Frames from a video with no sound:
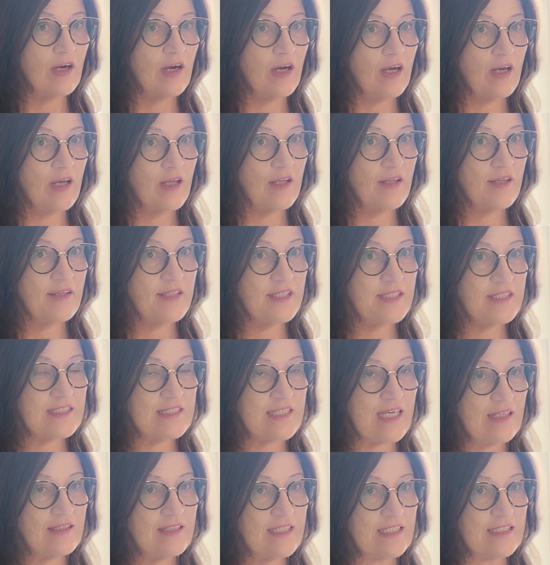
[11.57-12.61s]
all the
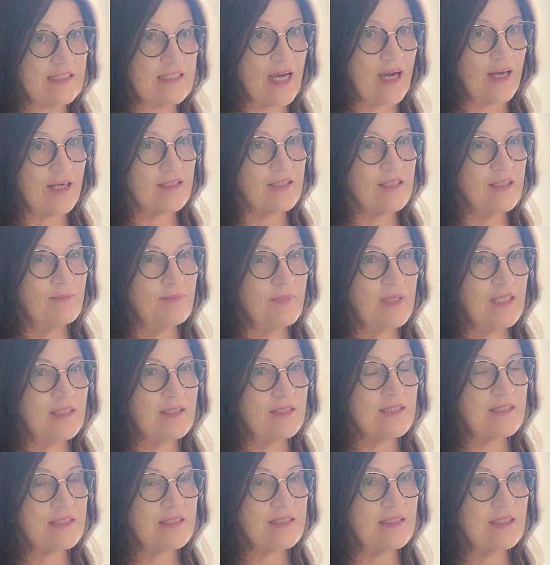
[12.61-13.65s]
selling
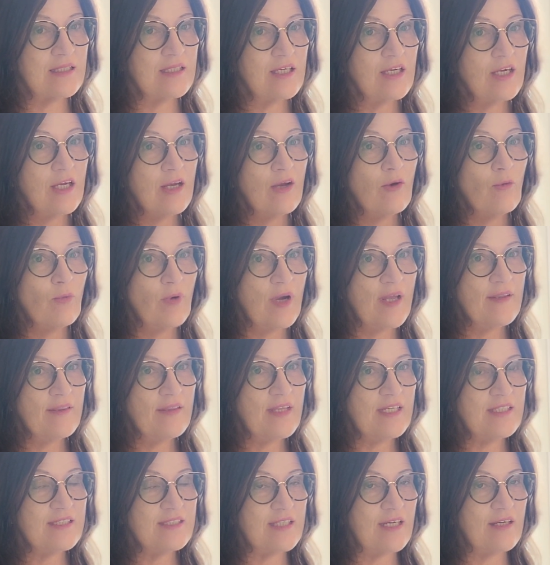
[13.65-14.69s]
documents when
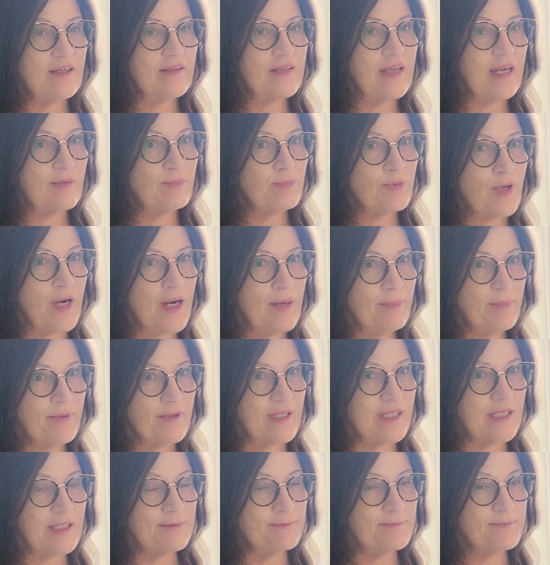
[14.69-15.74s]
they sell that
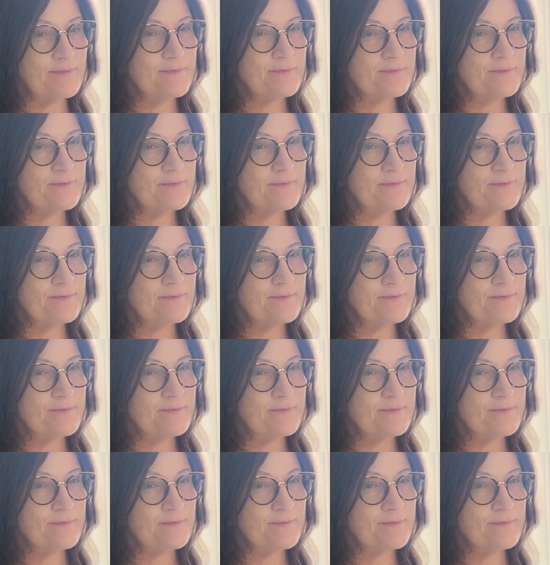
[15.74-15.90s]
property?